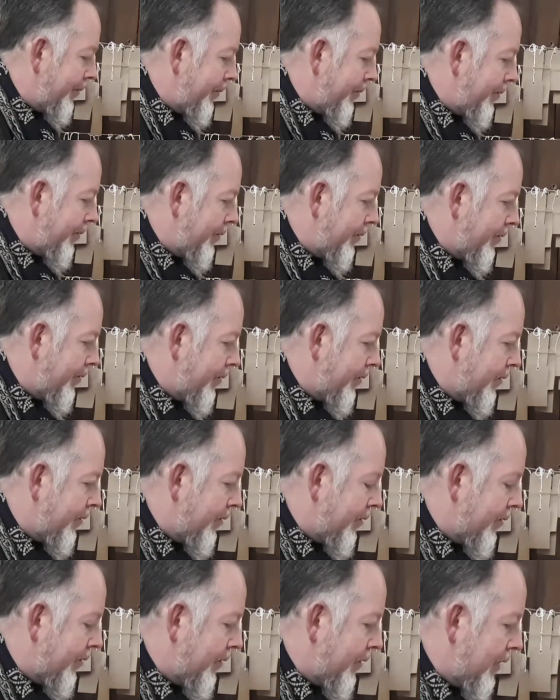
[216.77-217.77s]

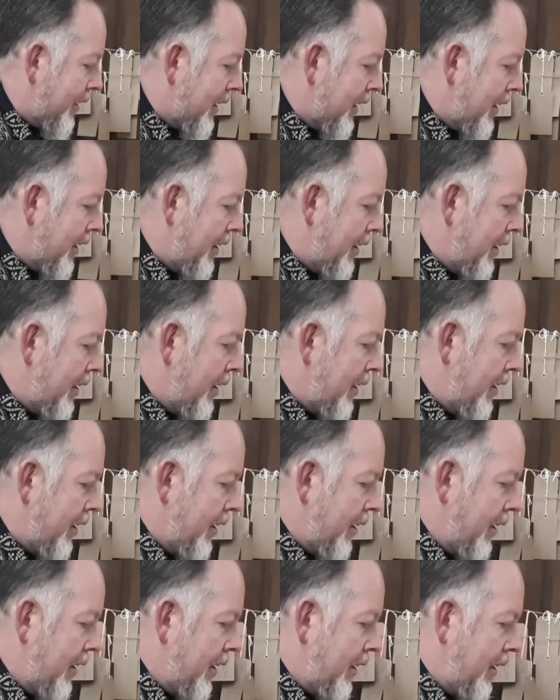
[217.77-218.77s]

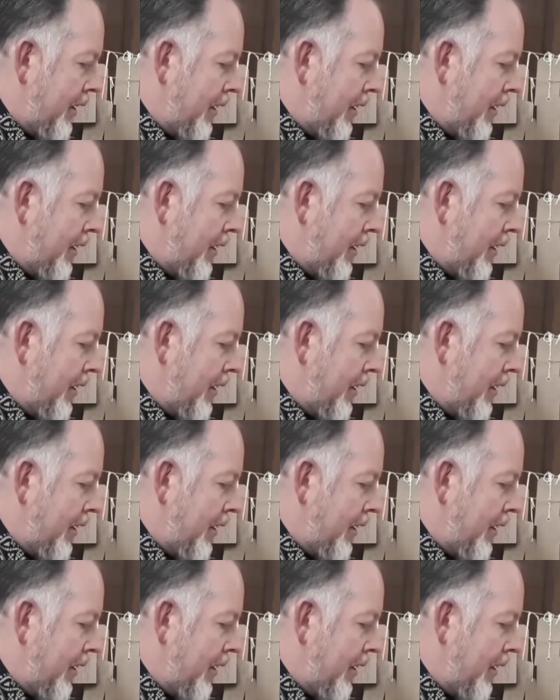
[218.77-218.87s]
Nobody speaks.